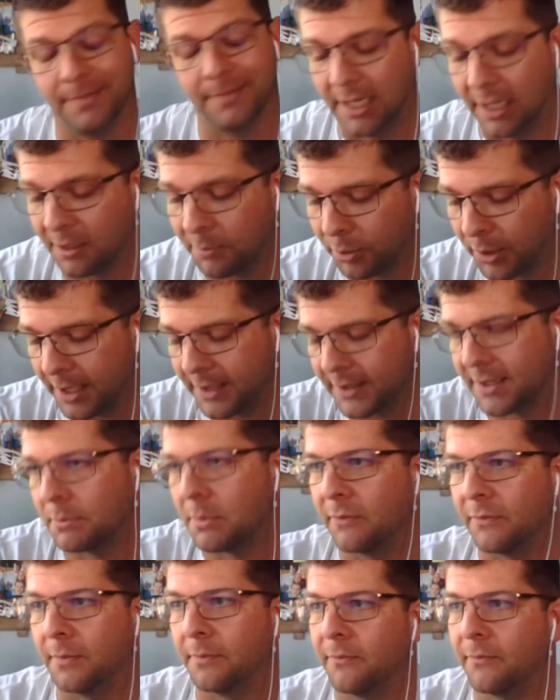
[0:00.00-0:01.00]
Going to play some
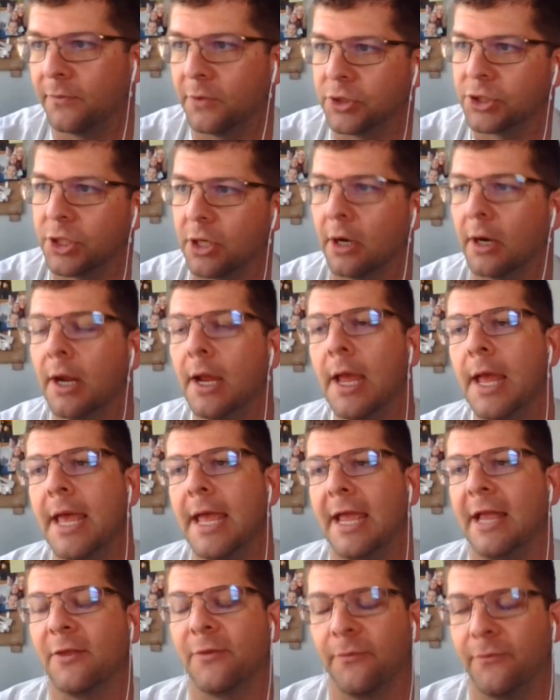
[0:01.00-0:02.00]
of them for sure.
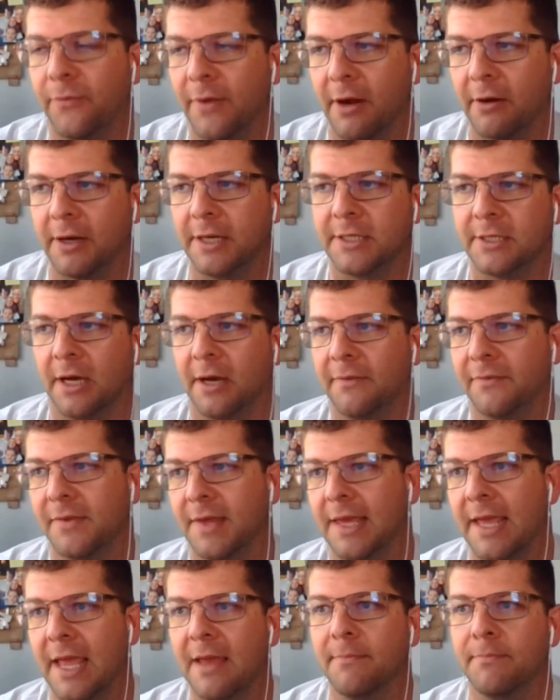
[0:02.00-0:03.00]
It's very tough to
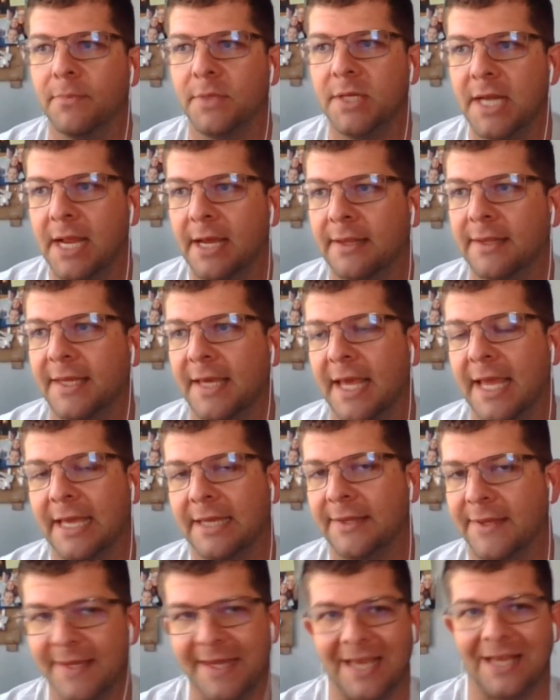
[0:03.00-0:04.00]
get Nix
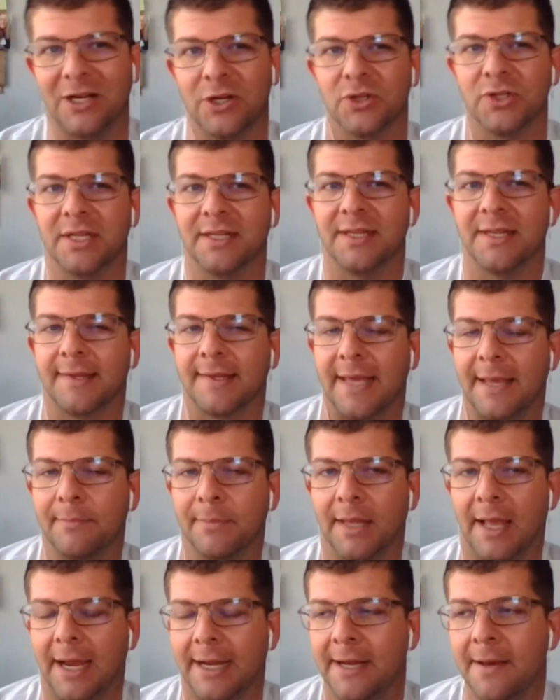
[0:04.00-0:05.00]
and Sanders in the same
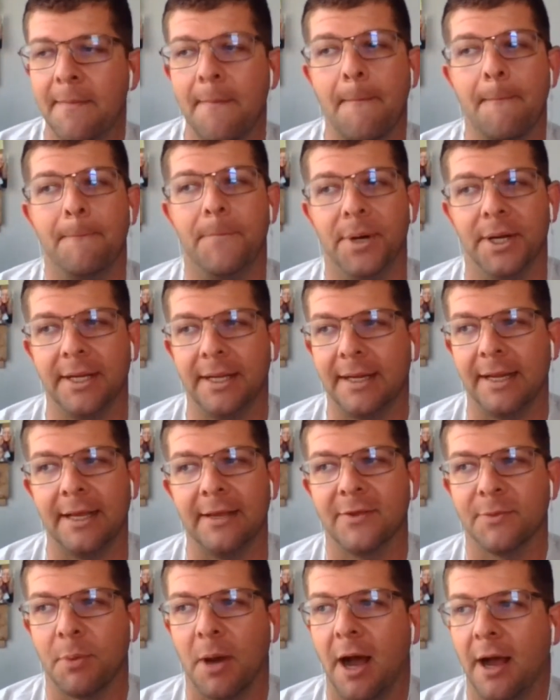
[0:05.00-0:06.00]
lineup, but it
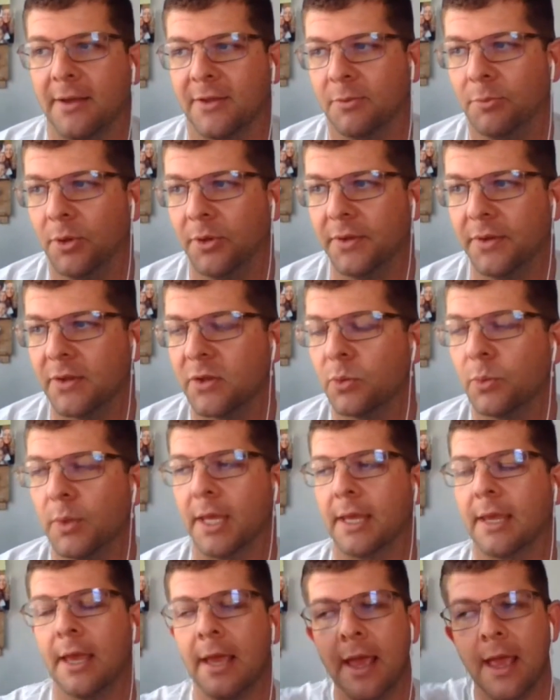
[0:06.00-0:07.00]
is possible this
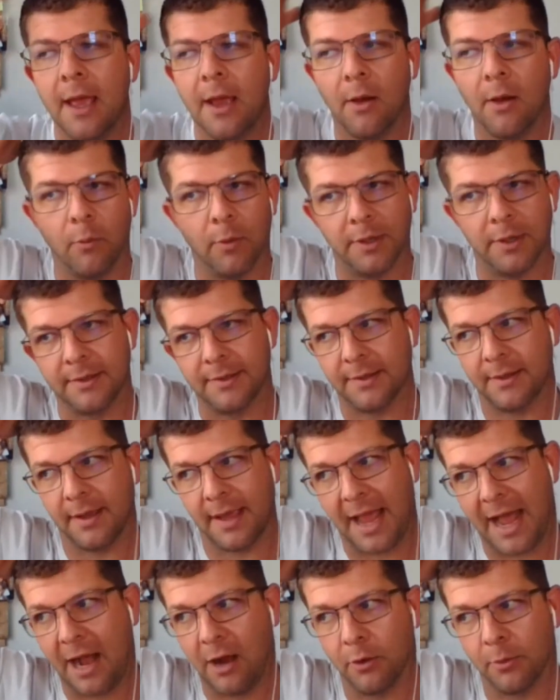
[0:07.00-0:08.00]
week.
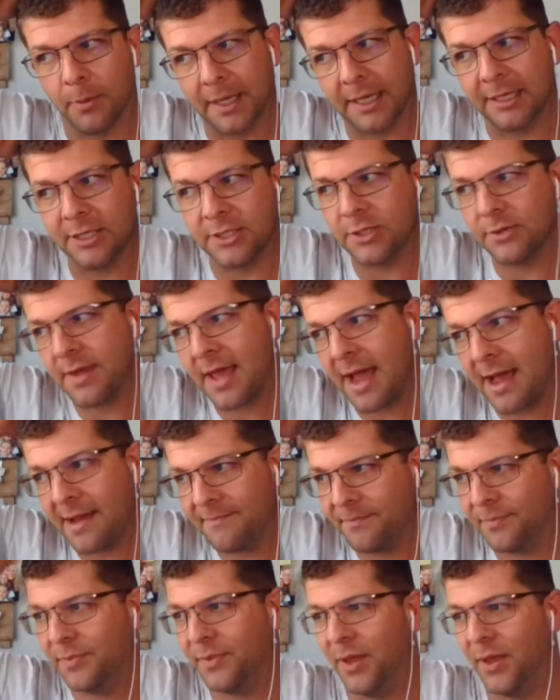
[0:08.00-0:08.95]
How are we going to do that?